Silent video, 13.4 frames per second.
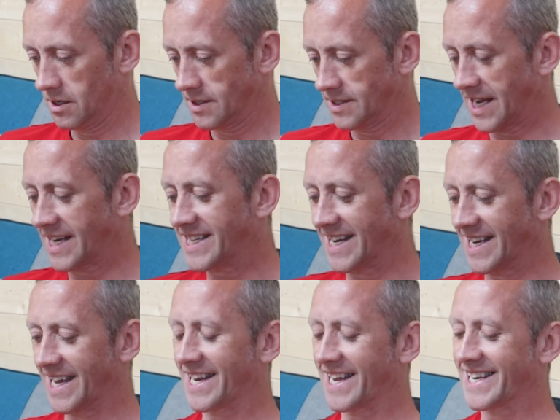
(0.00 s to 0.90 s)

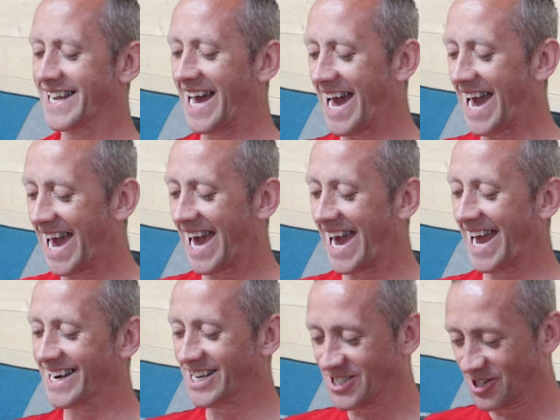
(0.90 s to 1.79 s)
1989,
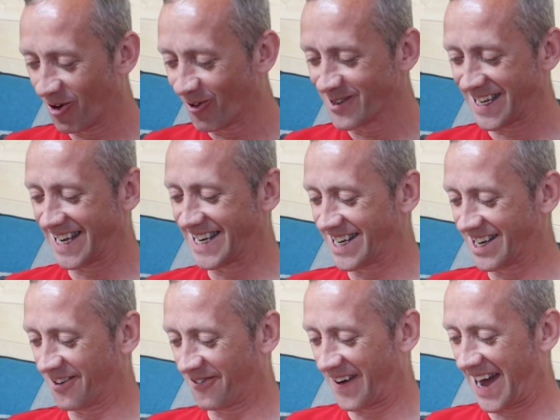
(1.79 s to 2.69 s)
I told you I
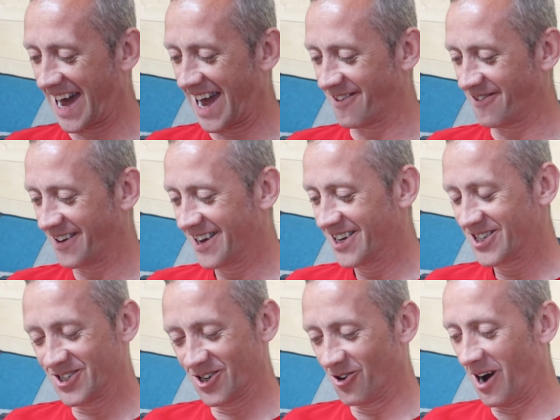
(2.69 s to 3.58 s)
needed five.
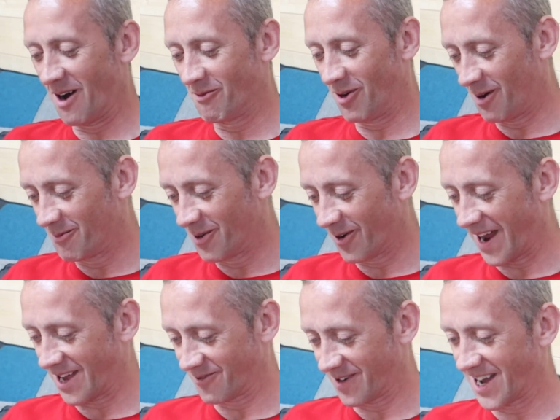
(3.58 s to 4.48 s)
So I'm on my
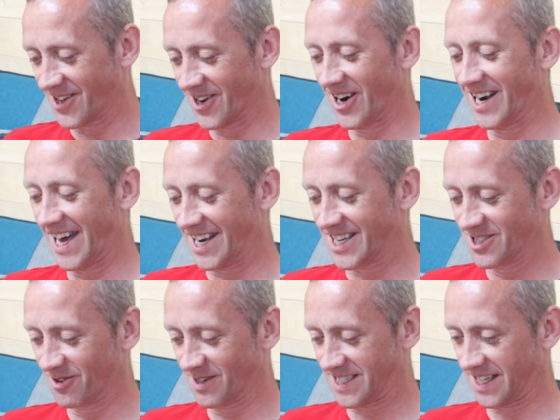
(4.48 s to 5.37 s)
right way there. Let us
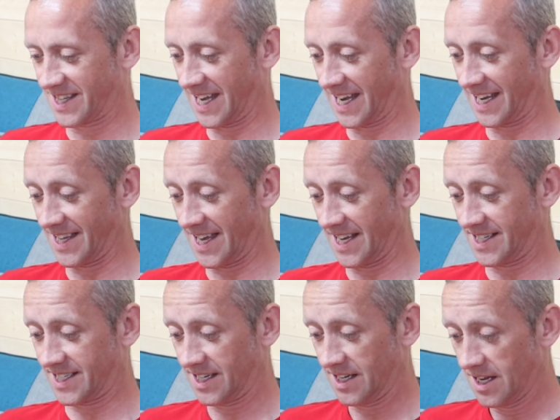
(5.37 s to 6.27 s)
know what you think of
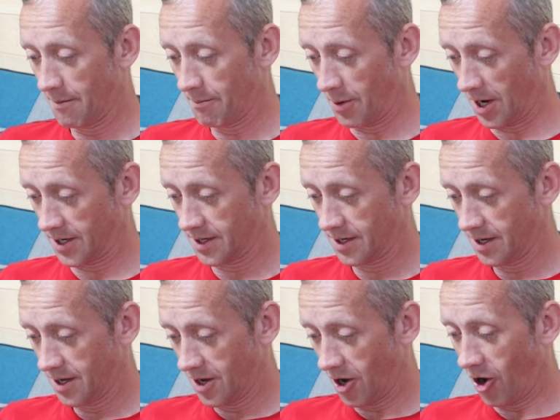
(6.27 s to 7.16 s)
this. But
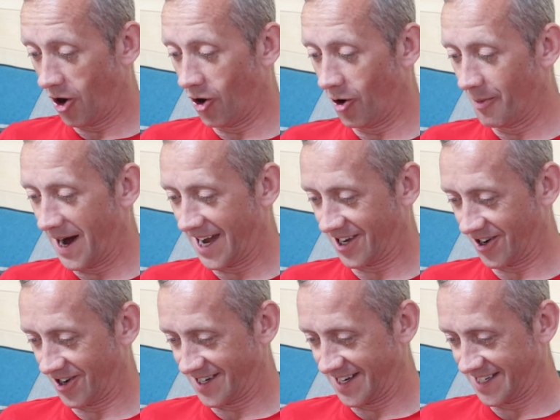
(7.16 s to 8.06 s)
oh my
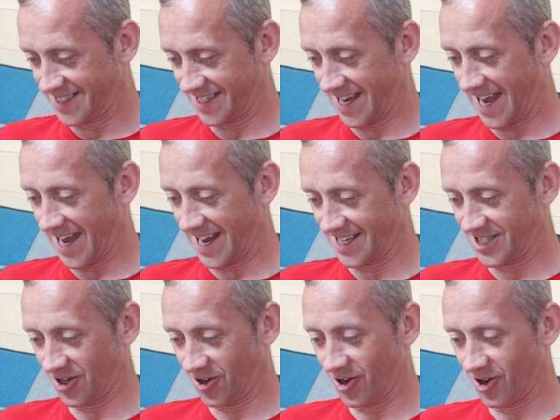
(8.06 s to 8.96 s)
goodness, it's
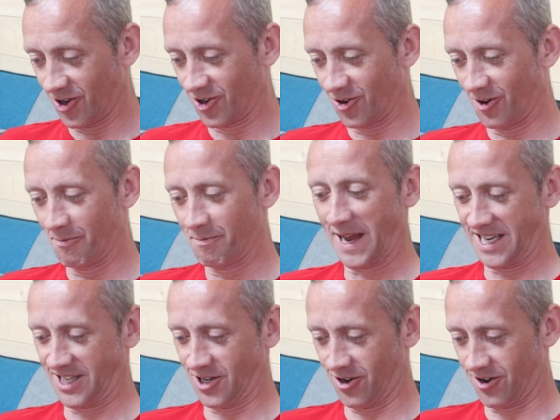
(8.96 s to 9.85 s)
all going
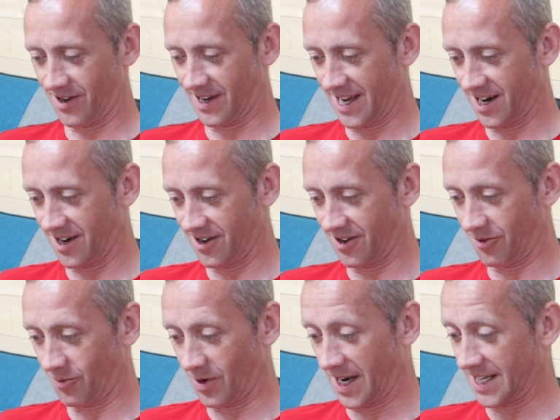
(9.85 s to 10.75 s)
Pete Tong here.
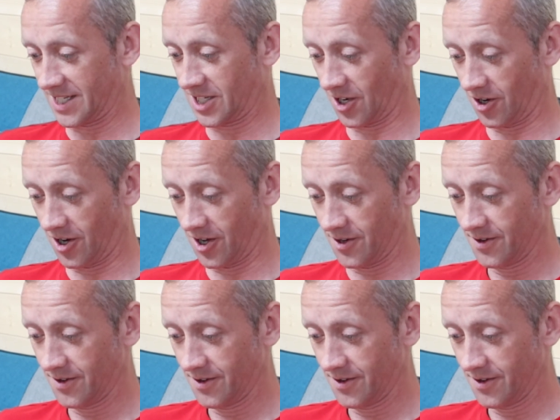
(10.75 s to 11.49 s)
Look, what is going on?